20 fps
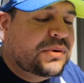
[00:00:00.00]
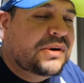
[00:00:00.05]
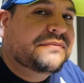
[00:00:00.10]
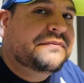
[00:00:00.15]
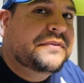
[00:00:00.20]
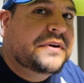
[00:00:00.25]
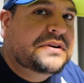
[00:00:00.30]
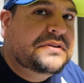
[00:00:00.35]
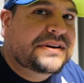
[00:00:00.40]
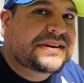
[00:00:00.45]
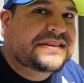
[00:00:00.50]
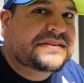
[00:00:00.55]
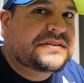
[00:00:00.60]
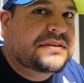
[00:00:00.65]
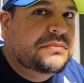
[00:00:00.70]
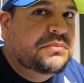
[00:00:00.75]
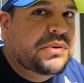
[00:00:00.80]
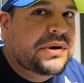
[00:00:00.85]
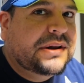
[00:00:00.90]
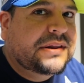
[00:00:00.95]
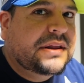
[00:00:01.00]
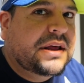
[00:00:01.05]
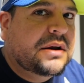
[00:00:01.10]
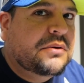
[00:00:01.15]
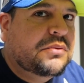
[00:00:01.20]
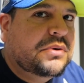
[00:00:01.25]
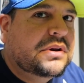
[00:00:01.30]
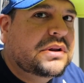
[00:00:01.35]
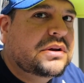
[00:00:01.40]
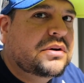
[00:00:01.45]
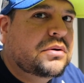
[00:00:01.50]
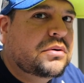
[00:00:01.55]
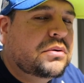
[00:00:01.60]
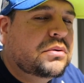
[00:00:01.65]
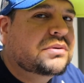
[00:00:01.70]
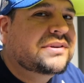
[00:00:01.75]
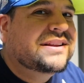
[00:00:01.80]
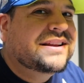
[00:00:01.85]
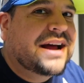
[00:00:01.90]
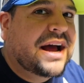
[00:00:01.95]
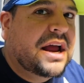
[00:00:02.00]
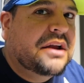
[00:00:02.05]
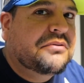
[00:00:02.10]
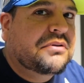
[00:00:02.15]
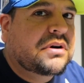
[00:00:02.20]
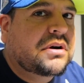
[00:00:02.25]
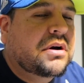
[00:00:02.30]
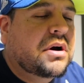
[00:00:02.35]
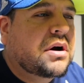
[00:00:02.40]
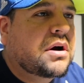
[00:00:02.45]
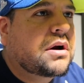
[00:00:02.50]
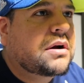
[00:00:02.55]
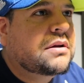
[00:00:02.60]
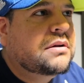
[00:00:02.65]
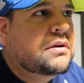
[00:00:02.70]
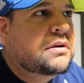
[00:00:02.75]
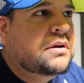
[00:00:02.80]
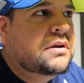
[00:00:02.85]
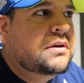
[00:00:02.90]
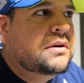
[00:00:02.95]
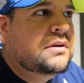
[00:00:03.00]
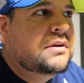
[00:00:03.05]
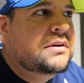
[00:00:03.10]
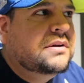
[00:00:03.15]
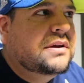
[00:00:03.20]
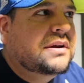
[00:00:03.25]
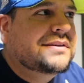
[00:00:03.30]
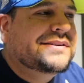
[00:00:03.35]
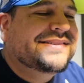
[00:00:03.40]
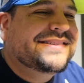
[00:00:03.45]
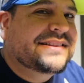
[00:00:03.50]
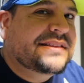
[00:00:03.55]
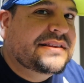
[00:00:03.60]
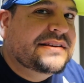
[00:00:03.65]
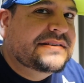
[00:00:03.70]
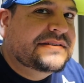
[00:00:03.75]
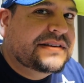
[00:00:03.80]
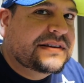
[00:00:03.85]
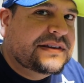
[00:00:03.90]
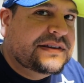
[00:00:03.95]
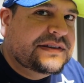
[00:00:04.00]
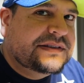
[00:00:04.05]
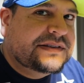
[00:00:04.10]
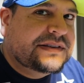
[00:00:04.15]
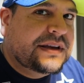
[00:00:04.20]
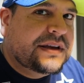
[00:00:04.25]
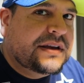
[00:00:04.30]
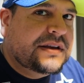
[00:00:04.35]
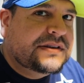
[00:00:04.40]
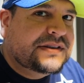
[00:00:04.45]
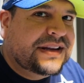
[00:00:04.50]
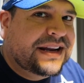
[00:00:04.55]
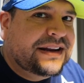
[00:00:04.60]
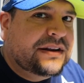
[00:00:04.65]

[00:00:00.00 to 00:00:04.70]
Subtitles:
But Frederick is somebody that I really hold in high regard, and to the things that he says.